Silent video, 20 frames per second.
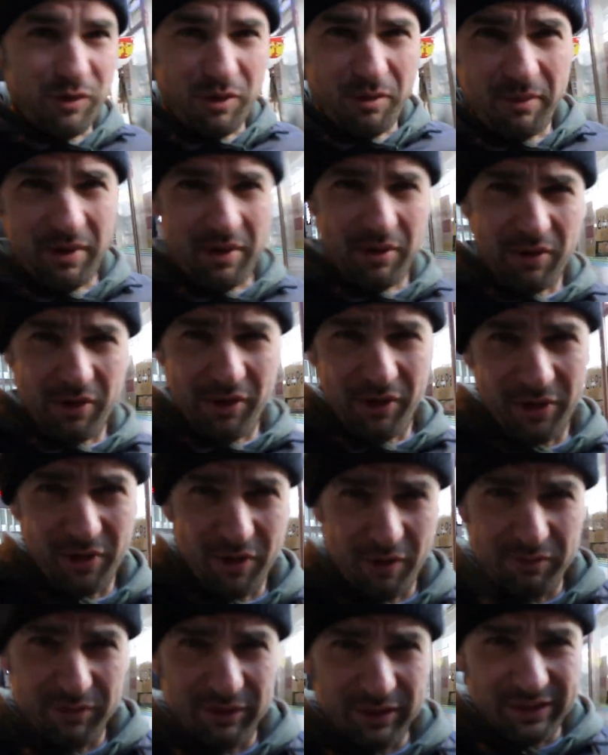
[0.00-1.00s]
for. Mel got her
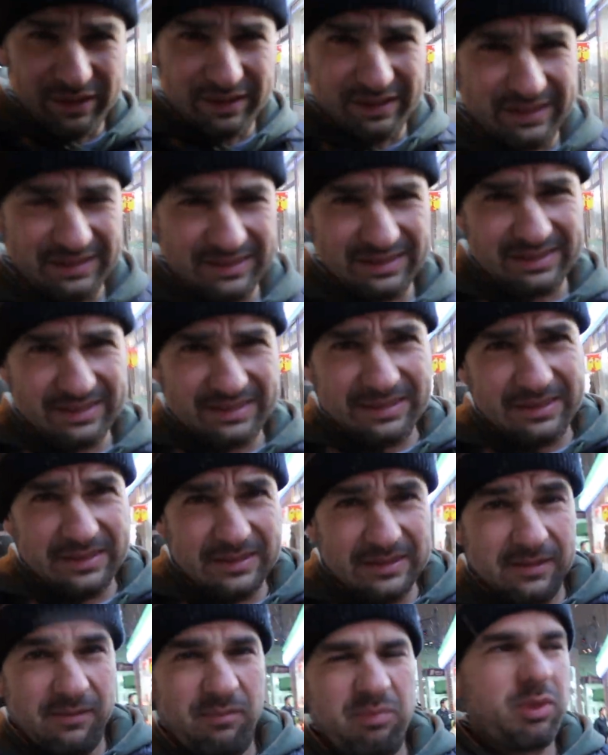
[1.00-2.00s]
coffee.
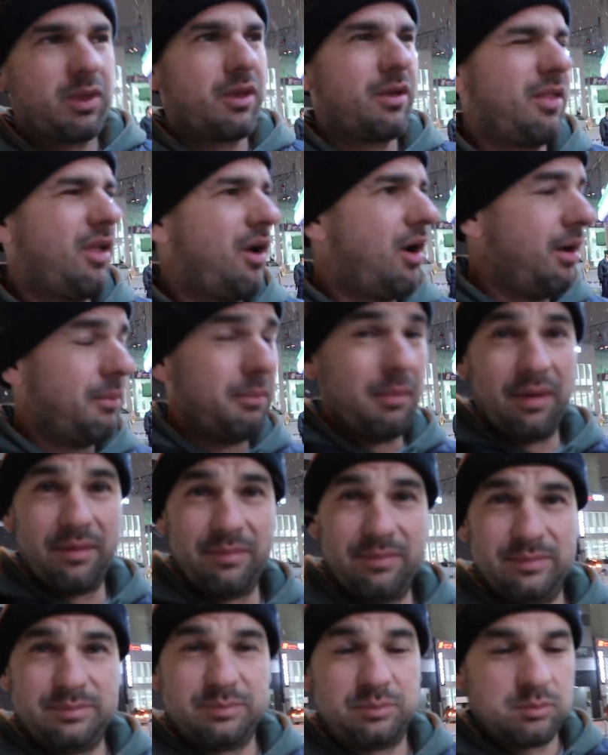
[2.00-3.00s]
I'm,
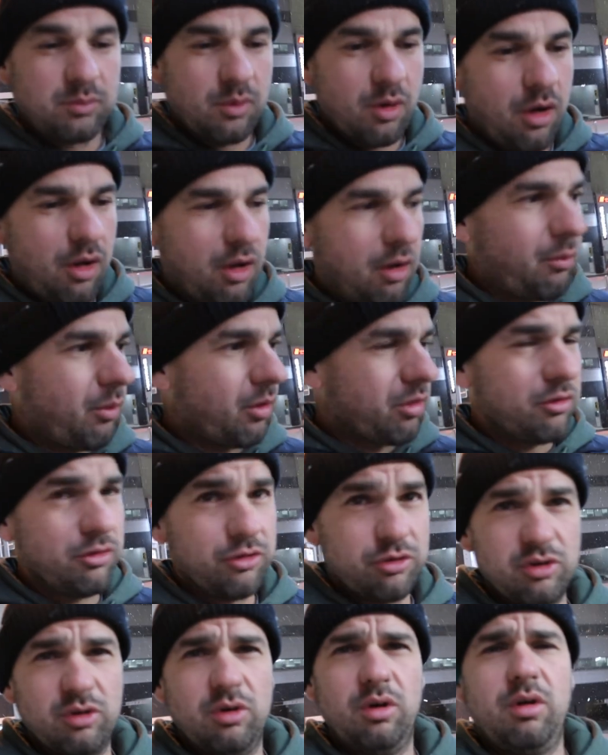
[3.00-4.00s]
I
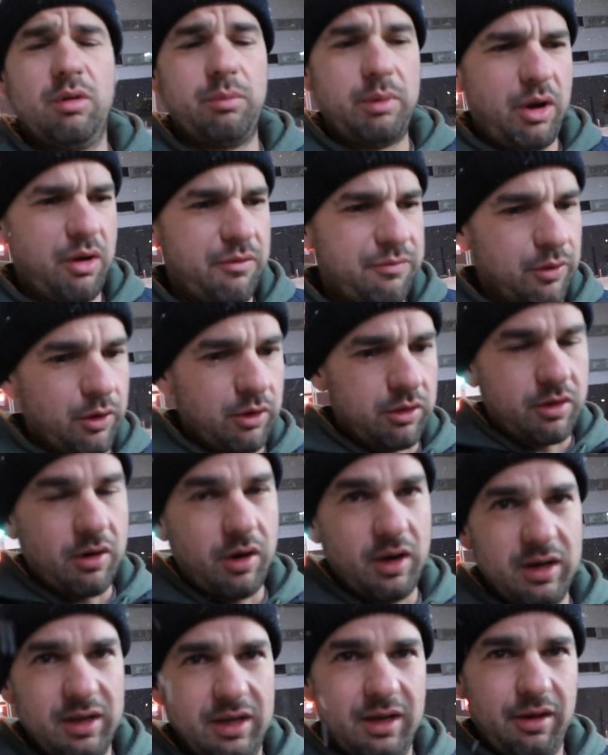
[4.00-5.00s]
wasn't sure when I first
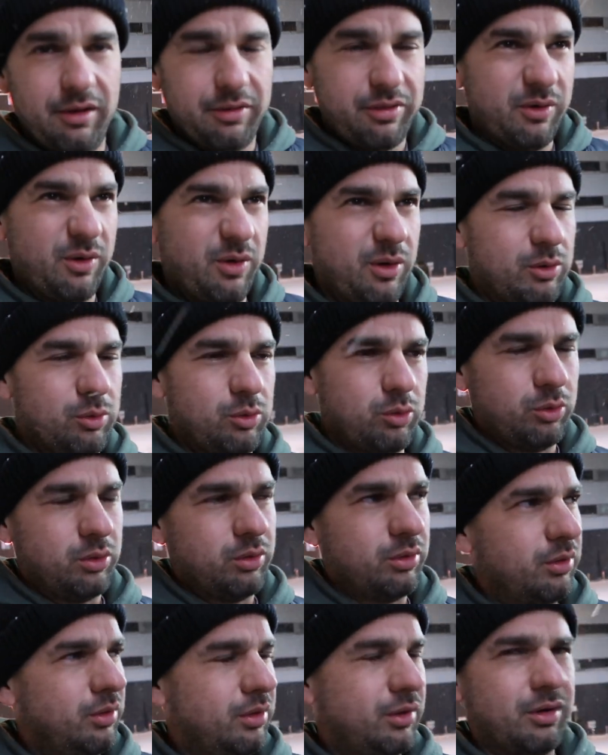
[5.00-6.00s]
got here. I thought,
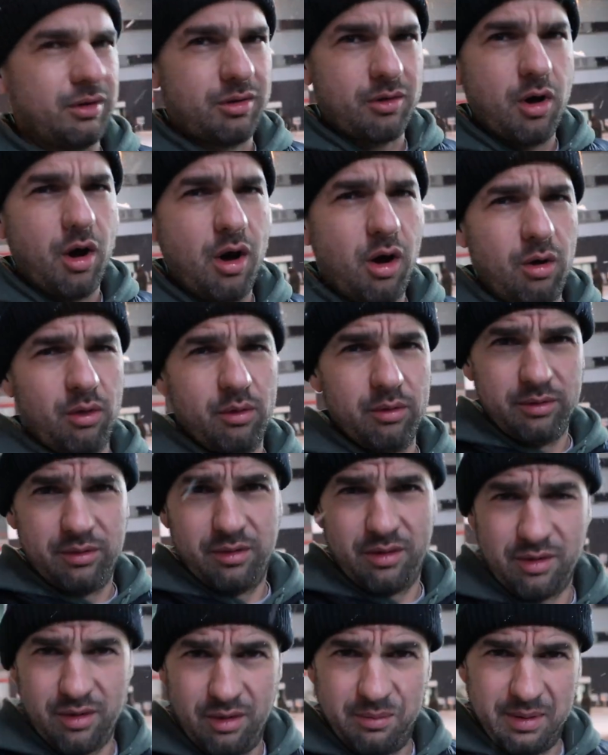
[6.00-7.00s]
"Oh, it's cold.
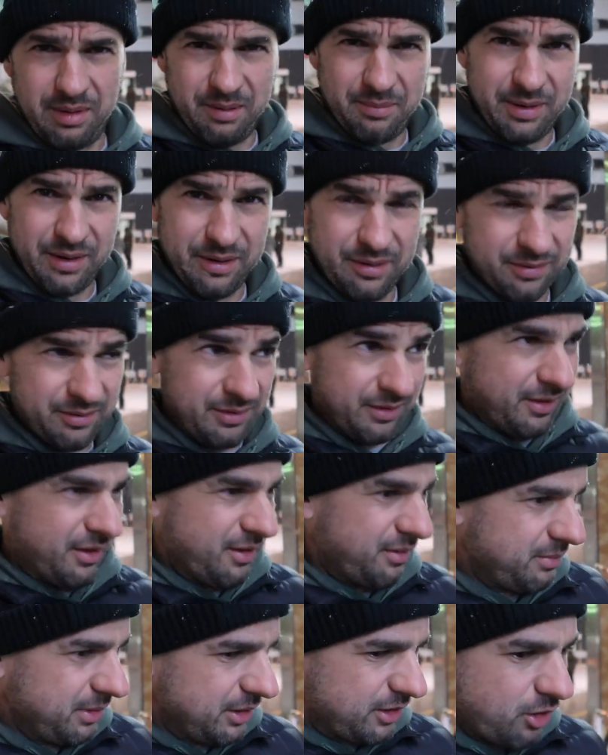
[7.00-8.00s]
It's gonna be a bit,
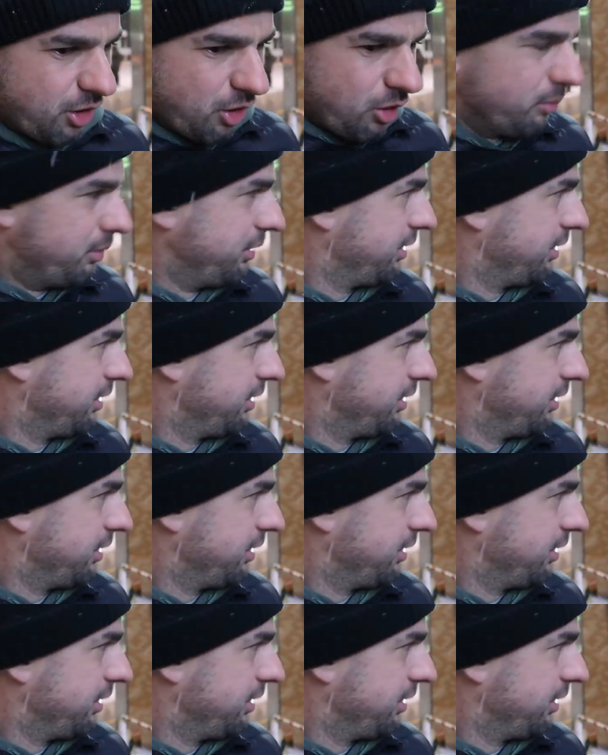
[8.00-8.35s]
bit cold,